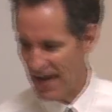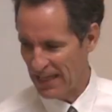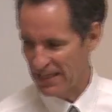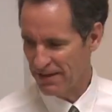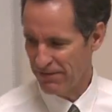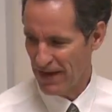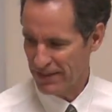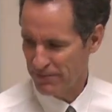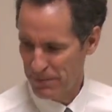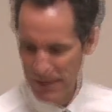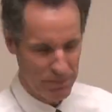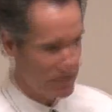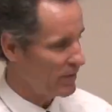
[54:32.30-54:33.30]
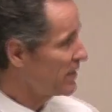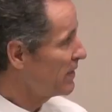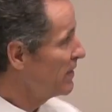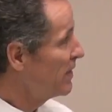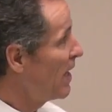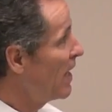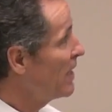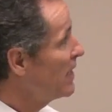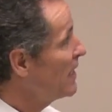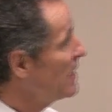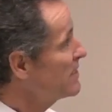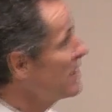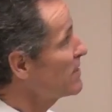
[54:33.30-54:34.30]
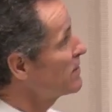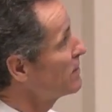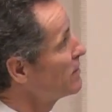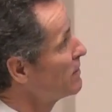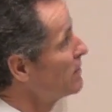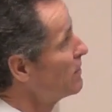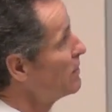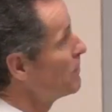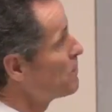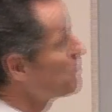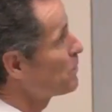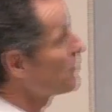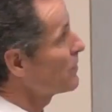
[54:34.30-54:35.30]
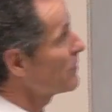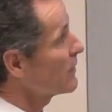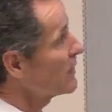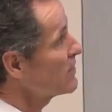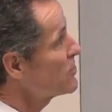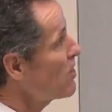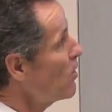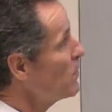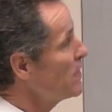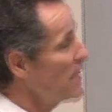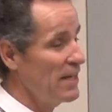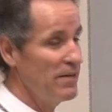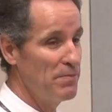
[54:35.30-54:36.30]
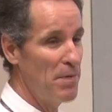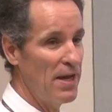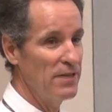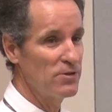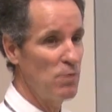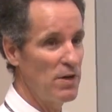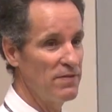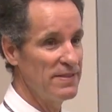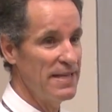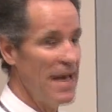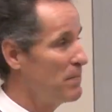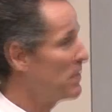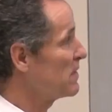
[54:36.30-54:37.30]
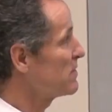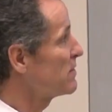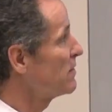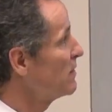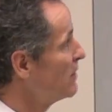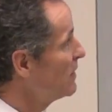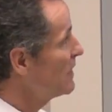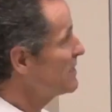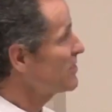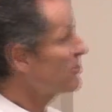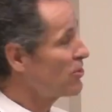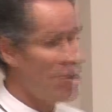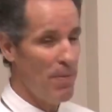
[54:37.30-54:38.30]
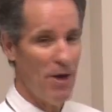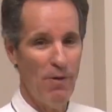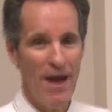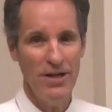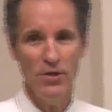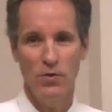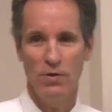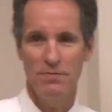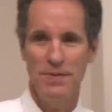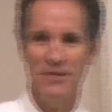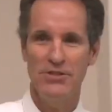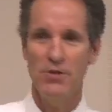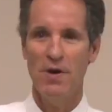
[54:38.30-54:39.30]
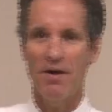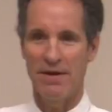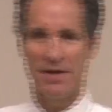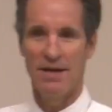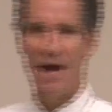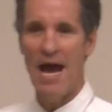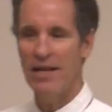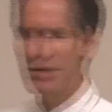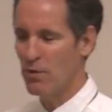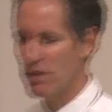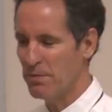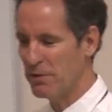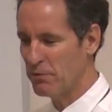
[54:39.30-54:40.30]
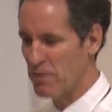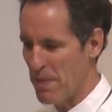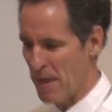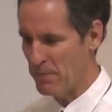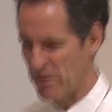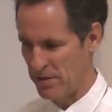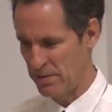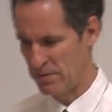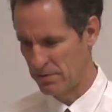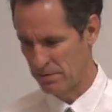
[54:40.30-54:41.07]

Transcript: Highly Effective People. He says, start with the end in mind is one of his habits. He says, start by writing your obituary. How do you want to be remembered?